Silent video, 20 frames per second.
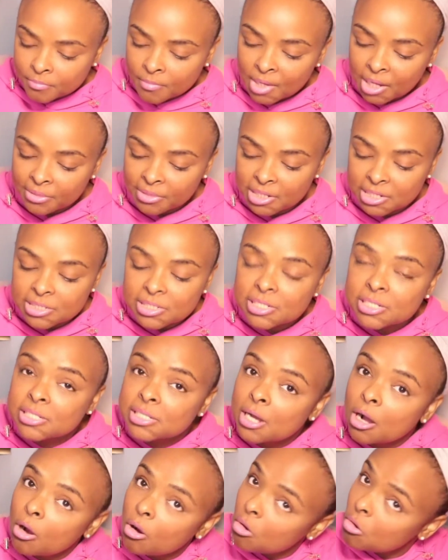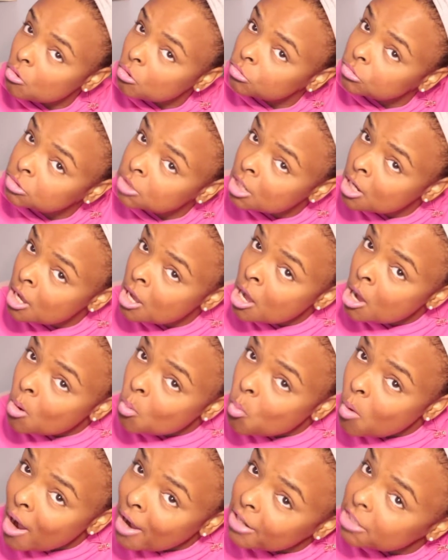This is an old
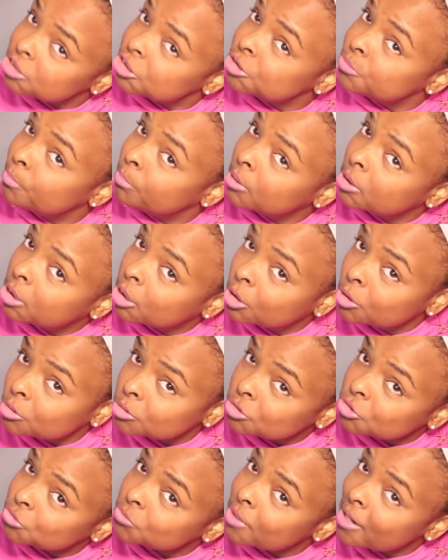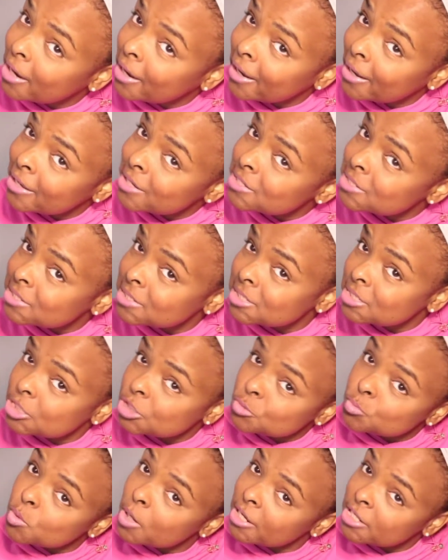wash blow dry
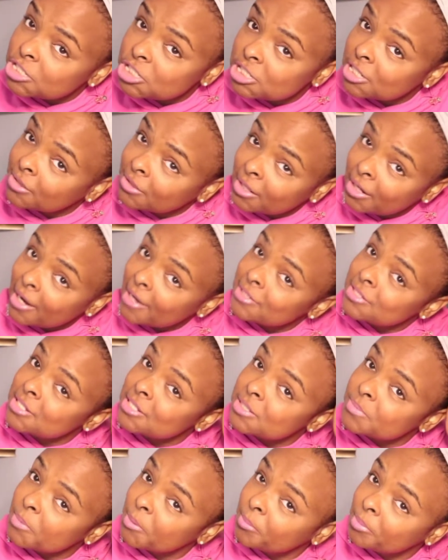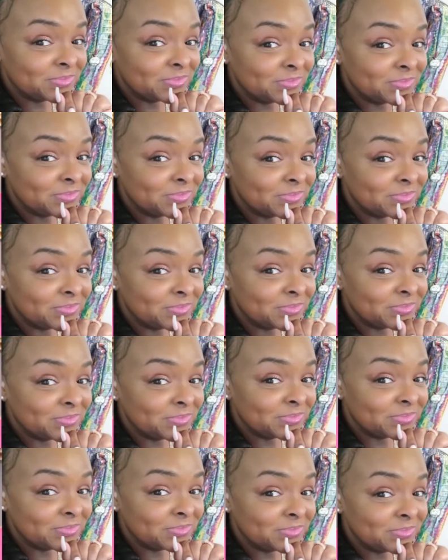situation that I just been put into a
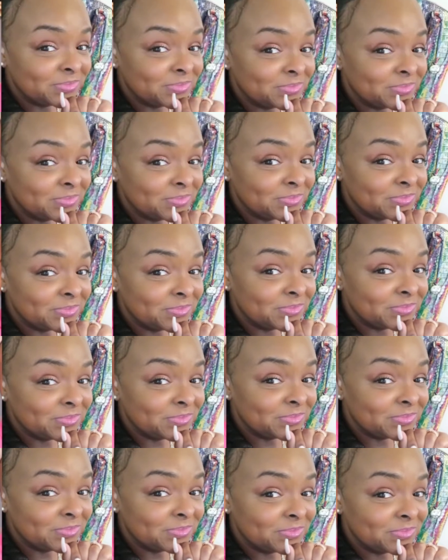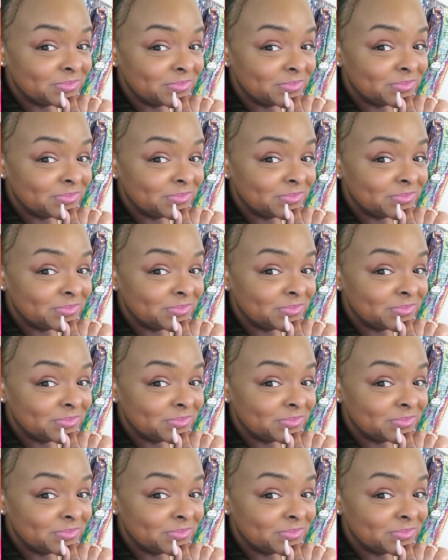ponytail or a low pony,